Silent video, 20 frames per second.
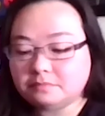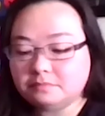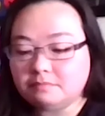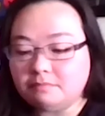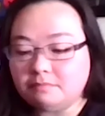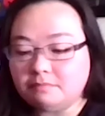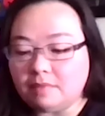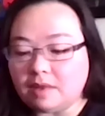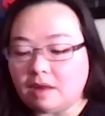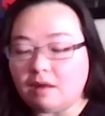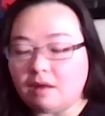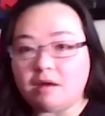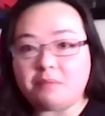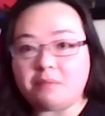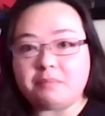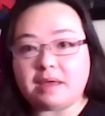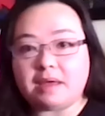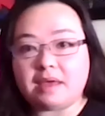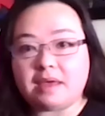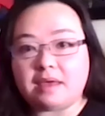on
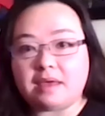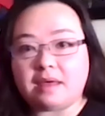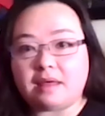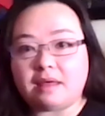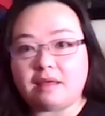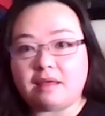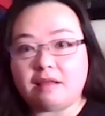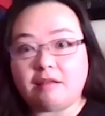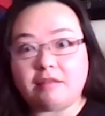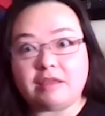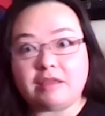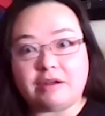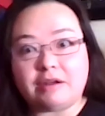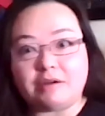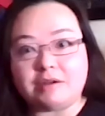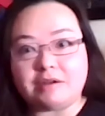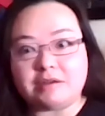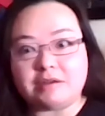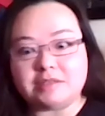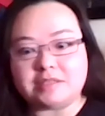my,
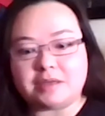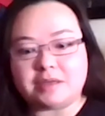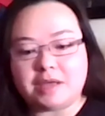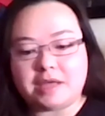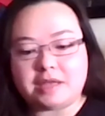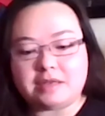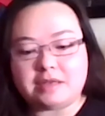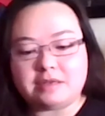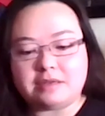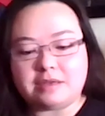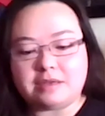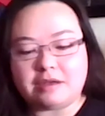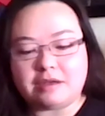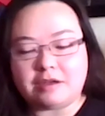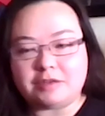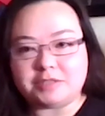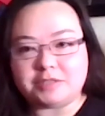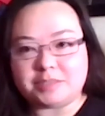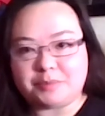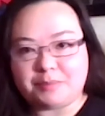on
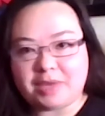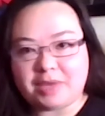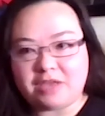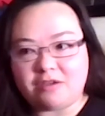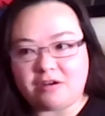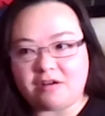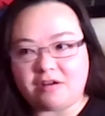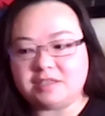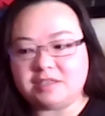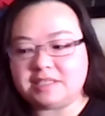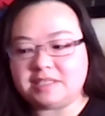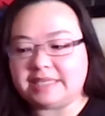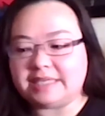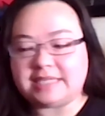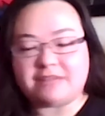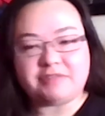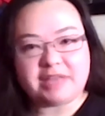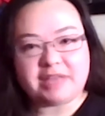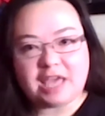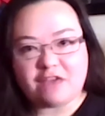some of my yarns, and I
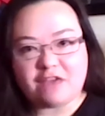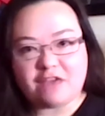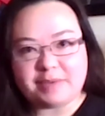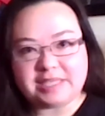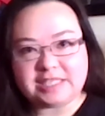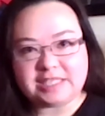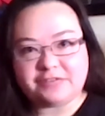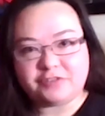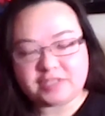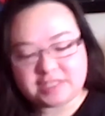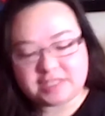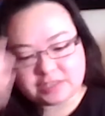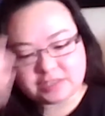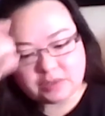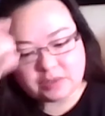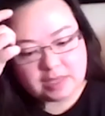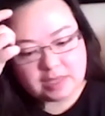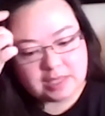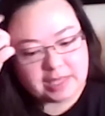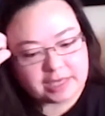definitely have my San Francisco
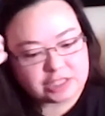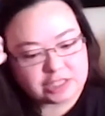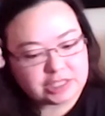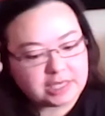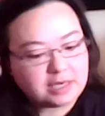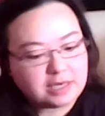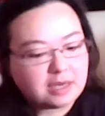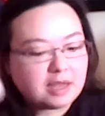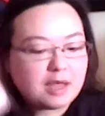collection.